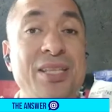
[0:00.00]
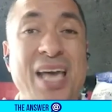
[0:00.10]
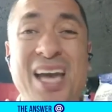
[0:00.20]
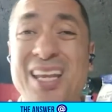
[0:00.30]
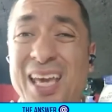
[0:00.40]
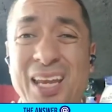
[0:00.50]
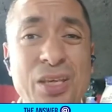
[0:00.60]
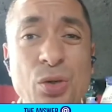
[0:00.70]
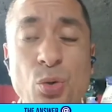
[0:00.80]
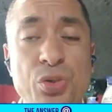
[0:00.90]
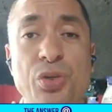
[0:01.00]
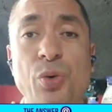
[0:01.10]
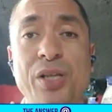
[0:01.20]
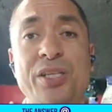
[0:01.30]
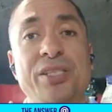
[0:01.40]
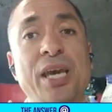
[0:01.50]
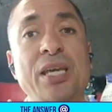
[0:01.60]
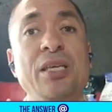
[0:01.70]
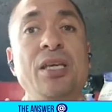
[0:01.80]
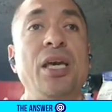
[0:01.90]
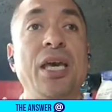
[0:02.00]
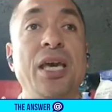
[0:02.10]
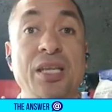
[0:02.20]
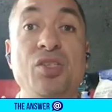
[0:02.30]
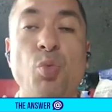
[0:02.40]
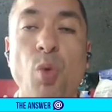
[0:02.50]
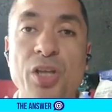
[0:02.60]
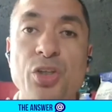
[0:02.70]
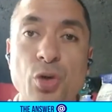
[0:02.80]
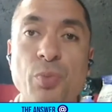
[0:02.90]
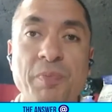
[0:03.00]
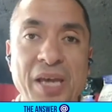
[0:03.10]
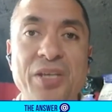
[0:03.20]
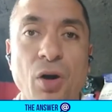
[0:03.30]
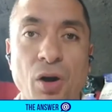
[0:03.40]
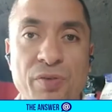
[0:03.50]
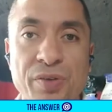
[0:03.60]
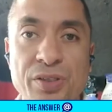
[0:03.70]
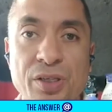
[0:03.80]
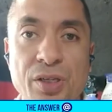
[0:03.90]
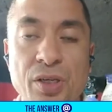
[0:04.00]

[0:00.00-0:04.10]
that, any course you undertake, it is what you make of it.